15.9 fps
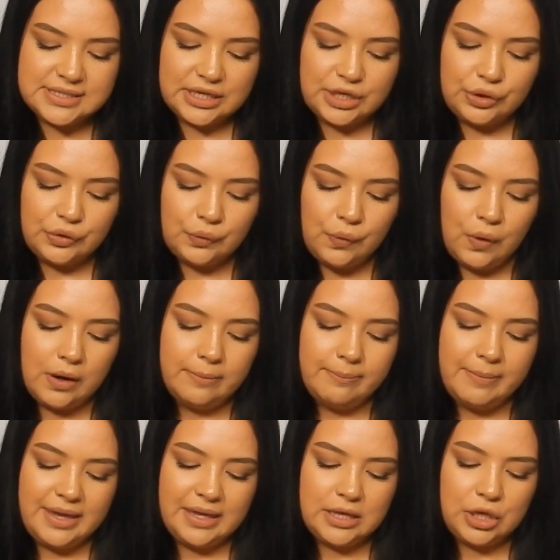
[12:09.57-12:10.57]
see you are
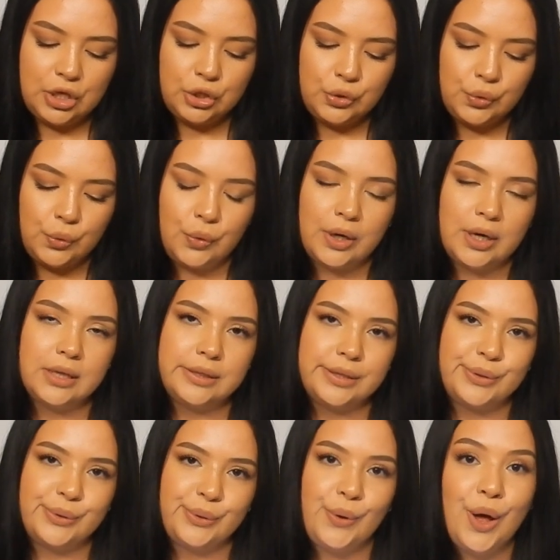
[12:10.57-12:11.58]
making your
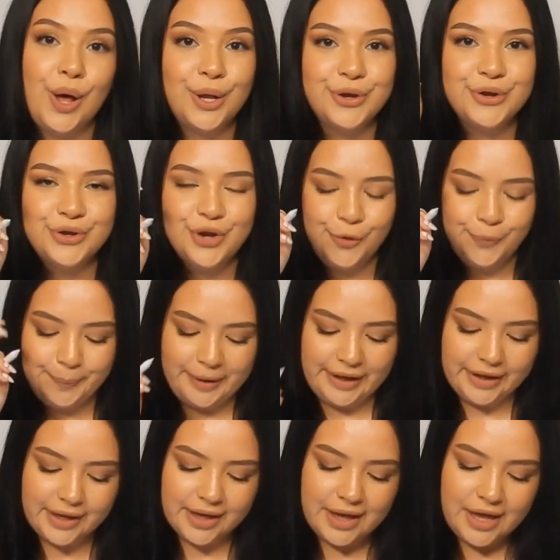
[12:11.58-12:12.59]
little
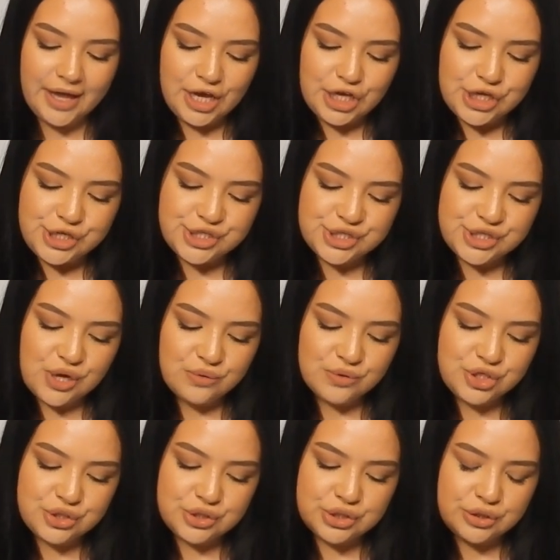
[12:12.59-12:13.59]
notebook. So
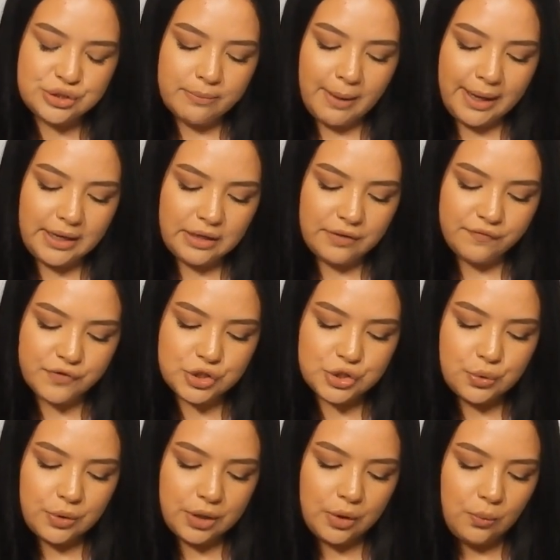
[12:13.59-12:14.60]
to do my
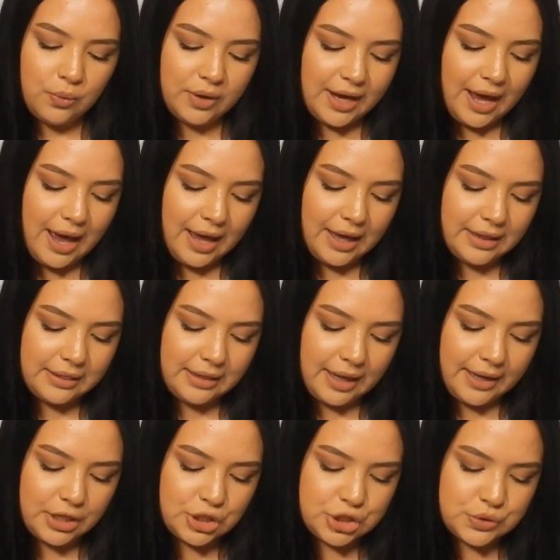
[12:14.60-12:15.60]
inventory, what I
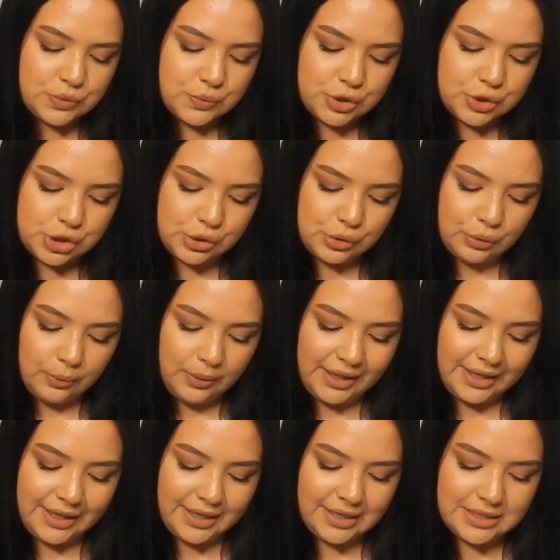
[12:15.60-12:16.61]
like to do
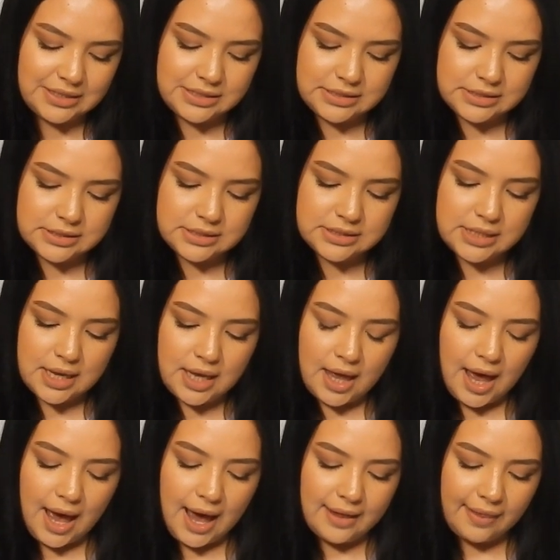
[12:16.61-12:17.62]
is
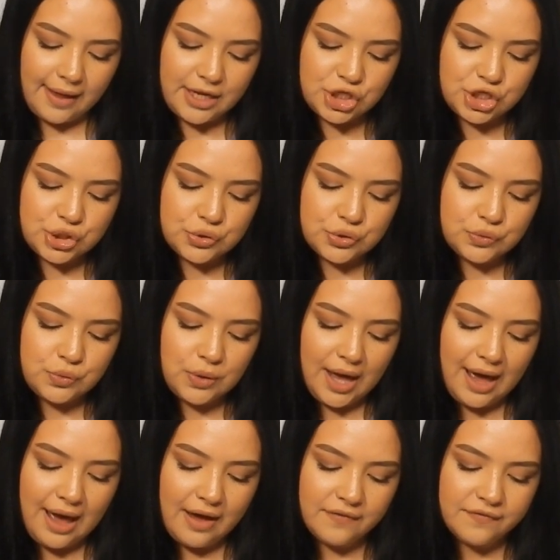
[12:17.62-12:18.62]
I like to
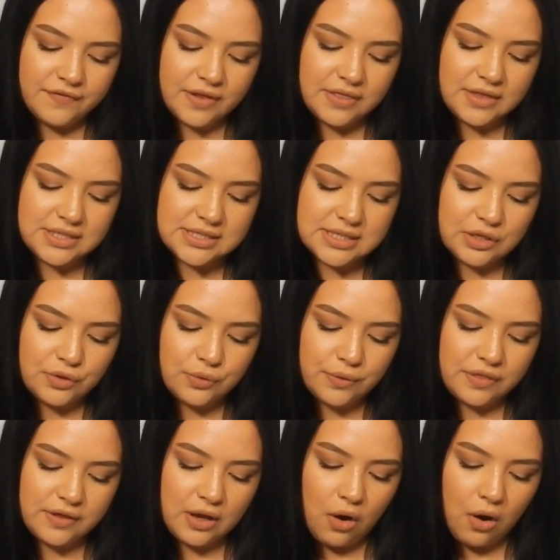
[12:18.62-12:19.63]
have this little
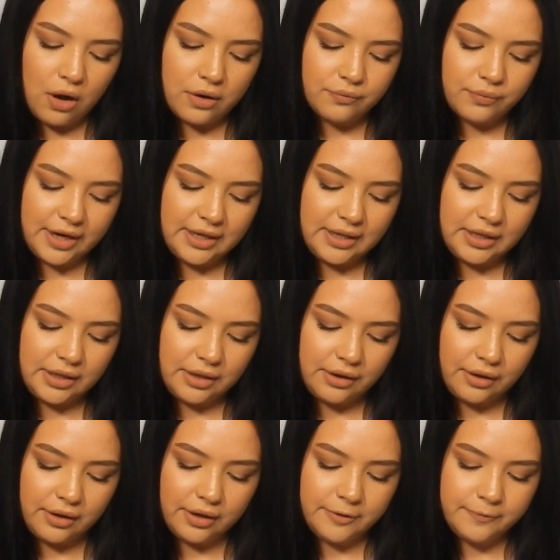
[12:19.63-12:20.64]
thing on right
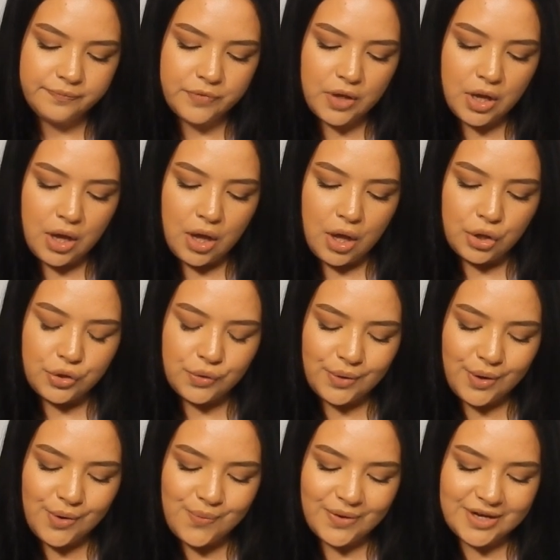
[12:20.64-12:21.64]
here. You
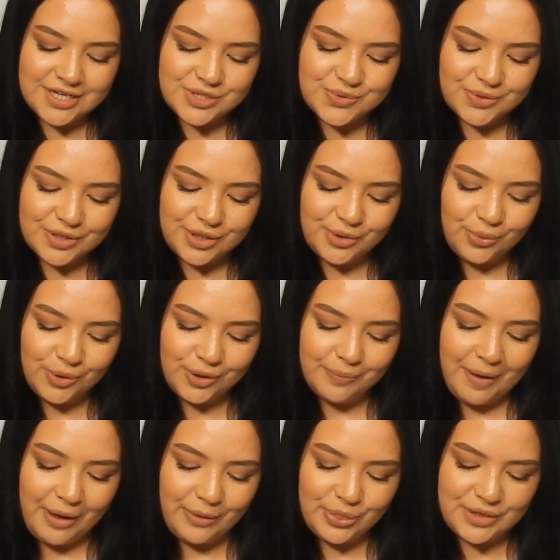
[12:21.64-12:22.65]
know what is really cool
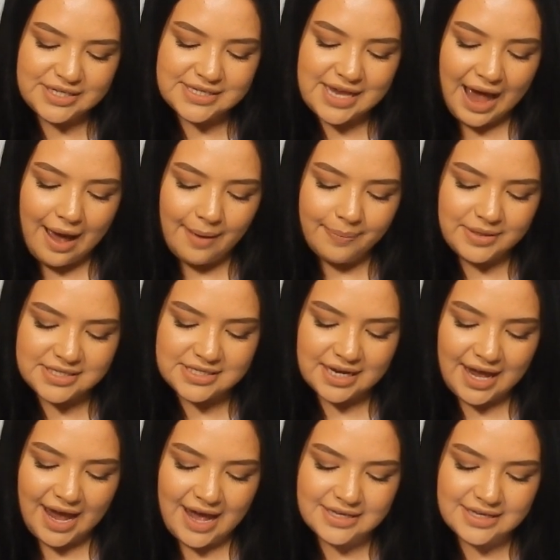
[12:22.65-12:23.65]
about this app is
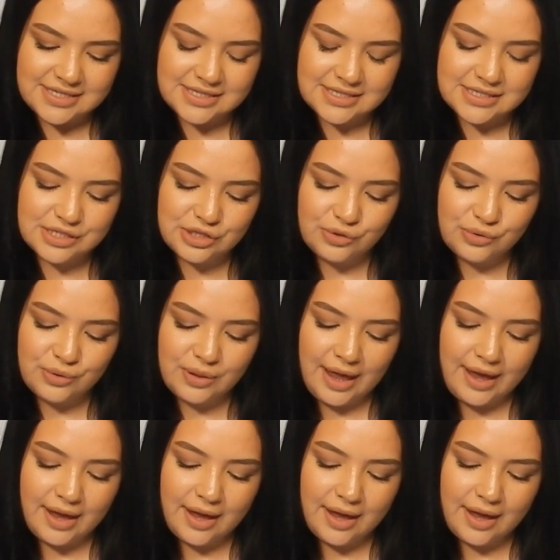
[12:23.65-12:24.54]
that it has this little